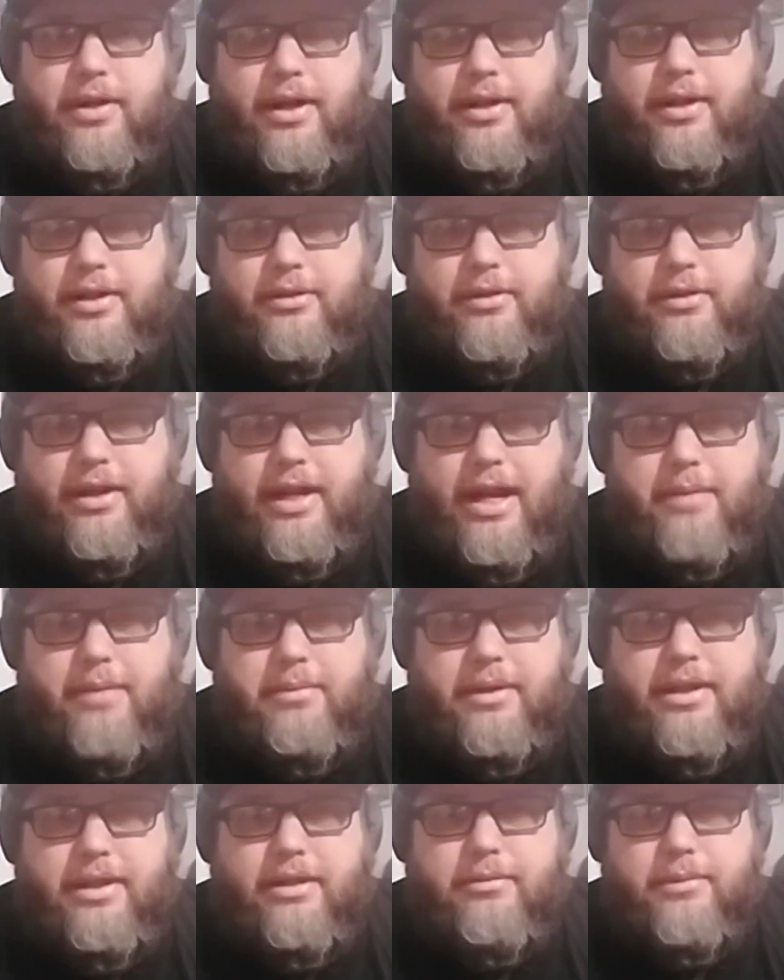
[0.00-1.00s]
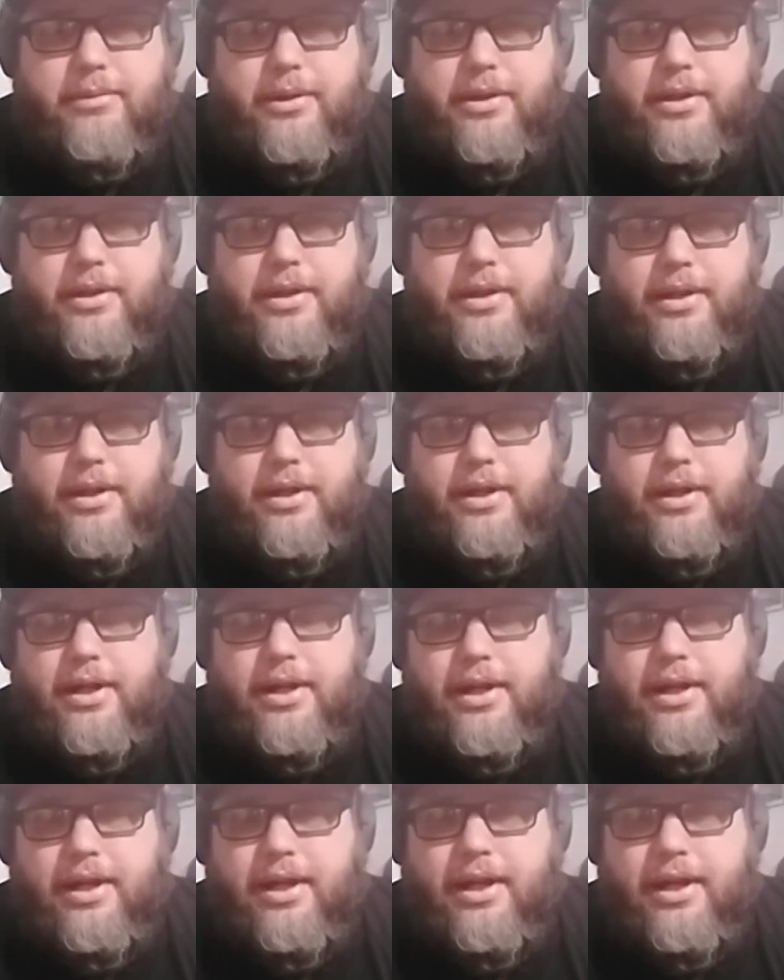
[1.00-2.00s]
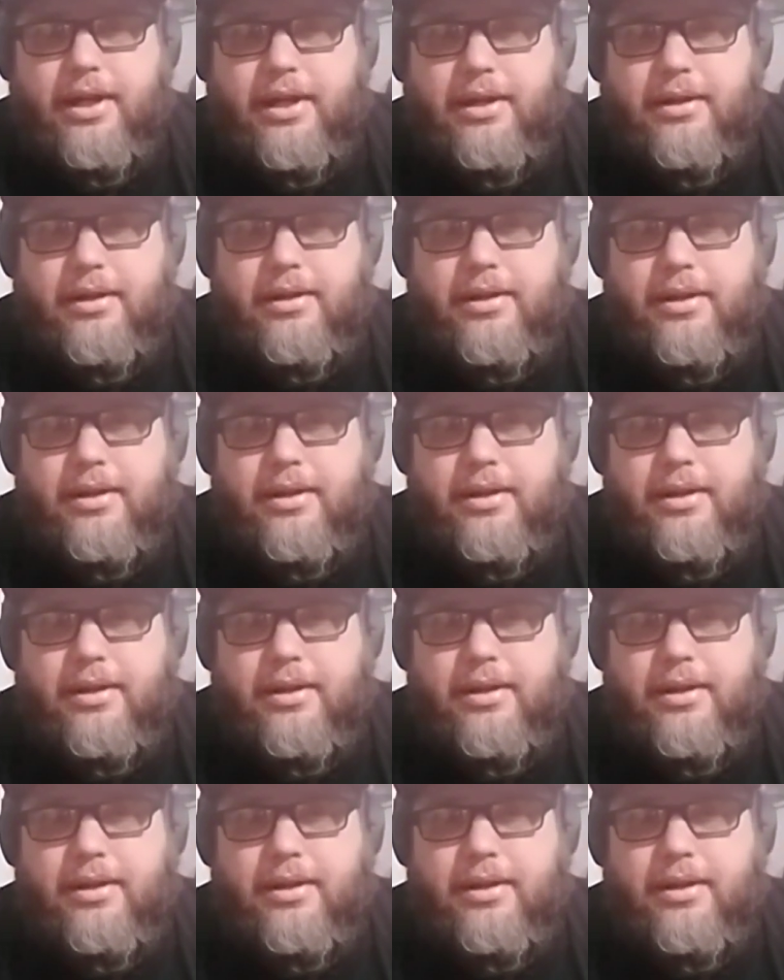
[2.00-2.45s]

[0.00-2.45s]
the great Happy Gilmore. Uh,